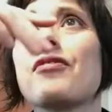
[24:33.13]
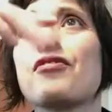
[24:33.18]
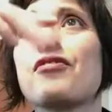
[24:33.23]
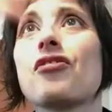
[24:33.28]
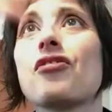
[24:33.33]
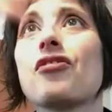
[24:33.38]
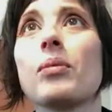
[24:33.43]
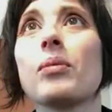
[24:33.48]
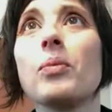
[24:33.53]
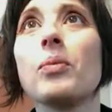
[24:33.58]

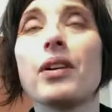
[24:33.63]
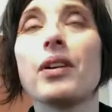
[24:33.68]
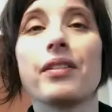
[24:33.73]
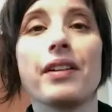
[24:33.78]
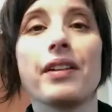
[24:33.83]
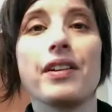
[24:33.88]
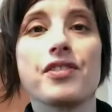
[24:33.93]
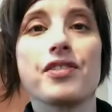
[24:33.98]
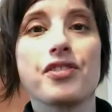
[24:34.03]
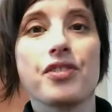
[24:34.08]

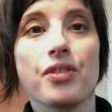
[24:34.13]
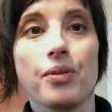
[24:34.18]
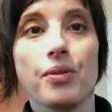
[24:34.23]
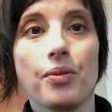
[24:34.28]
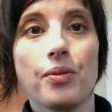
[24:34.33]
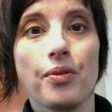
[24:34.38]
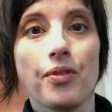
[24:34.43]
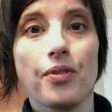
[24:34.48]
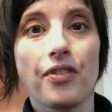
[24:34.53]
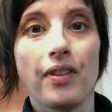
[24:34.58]
stormwater
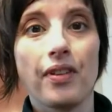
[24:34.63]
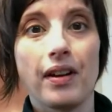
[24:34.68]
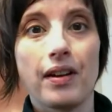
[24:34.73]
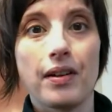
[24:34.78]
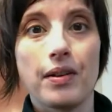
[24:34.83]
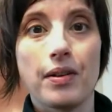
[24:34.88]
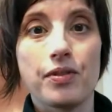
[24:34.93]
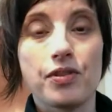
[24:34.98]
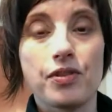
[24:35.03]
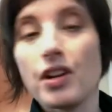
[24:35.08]
issues
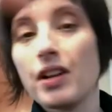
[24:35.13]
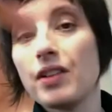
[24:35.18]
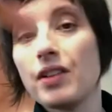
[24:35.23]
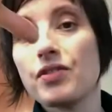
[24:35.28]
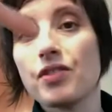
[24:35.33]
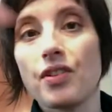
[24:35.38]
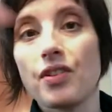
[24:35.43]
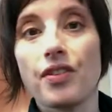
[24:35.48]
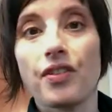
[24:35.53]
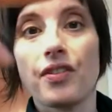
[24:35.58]
and
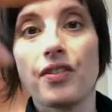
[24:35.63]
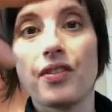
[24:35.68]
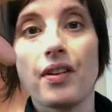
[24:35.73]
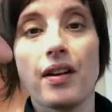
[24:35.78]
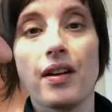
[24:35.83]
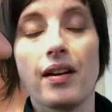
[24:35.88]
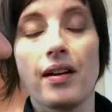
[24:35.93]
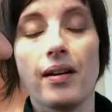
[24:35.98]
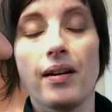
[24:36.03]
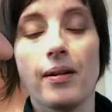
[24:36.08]
changes,
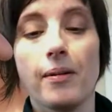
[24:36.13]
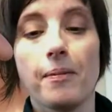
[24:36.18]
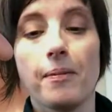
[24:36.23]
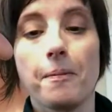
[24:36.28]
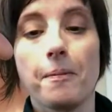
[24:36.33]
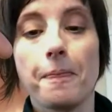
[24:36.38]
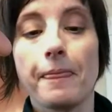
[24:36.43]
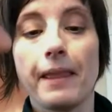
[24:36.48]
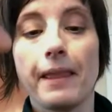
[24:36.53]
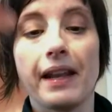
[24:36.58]

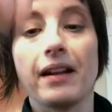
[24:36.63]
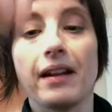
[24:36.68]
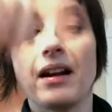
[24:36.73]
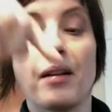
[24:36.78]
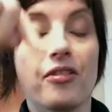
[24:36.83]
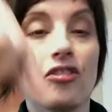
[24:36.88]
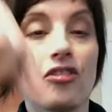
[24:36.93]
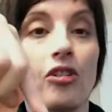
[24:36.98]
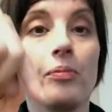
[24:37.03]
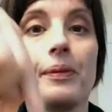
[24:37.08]
it
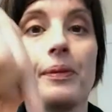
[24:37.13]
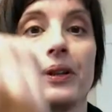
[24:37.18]
got so